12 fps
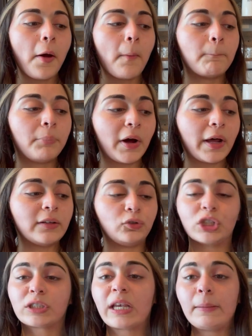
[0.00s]
But
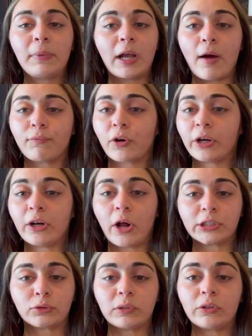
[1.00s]
just keeping upfront and
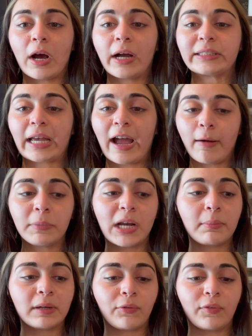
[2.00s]
honest with you guys, I have
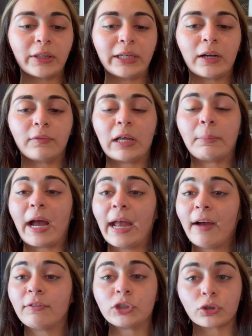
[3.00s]
become an affiliate of them. I
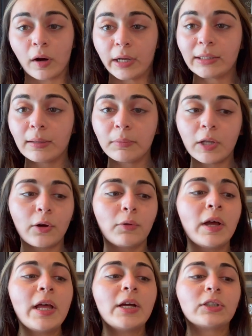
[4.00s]
haven't tried them though.
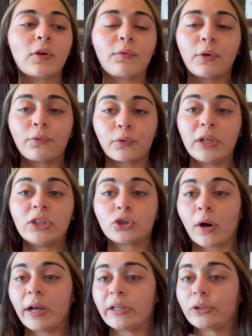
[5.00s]
So feel free to
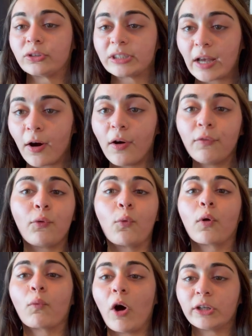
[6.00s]
try it yourself
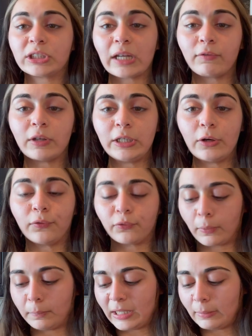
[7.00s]
or watch that video
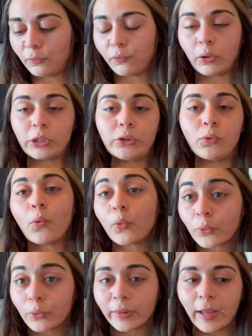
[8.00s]
from me before you
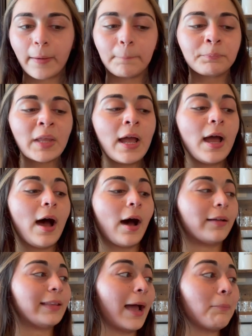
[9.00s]
order them
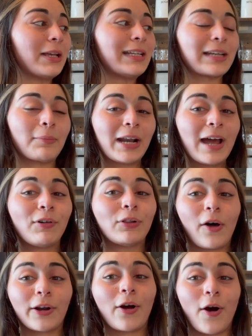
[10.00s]
that means I'm gonna have a
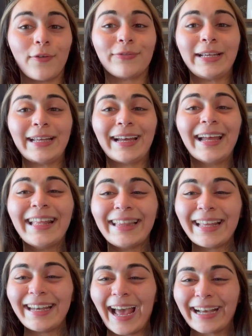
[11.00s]
lot of coffee in
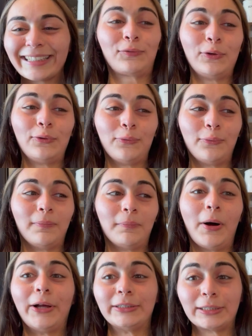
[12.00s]
the next few
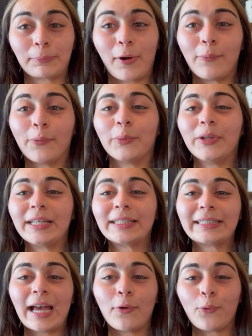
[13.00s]
months probably
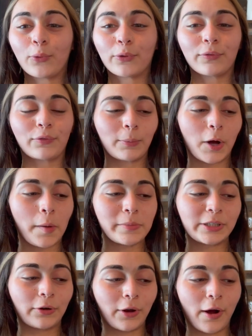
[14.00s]
because that order from
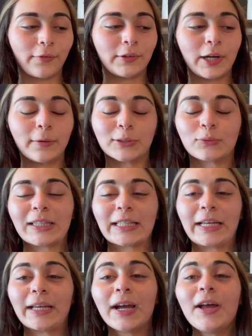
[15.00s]
Cometeer Coffee comes with
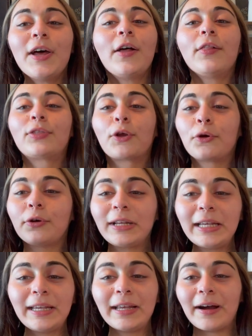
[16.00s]
like
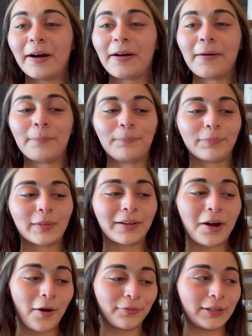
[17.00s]
30 um,
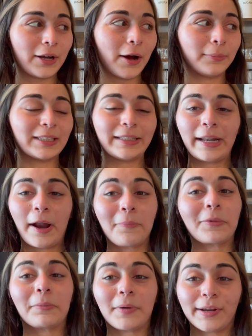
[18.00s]
coffee cups and then I'm
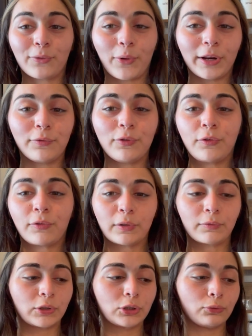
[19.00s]
gonna buy quite a few from the
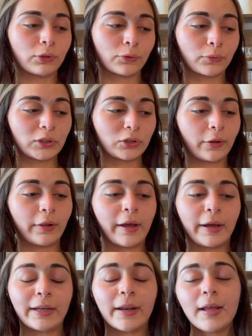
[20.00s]
Vertuo and Original
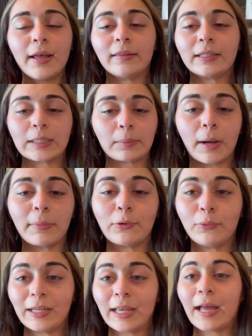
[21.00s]
line this upcoming
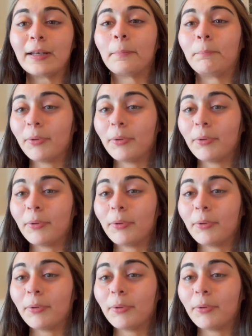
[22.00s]
weekend.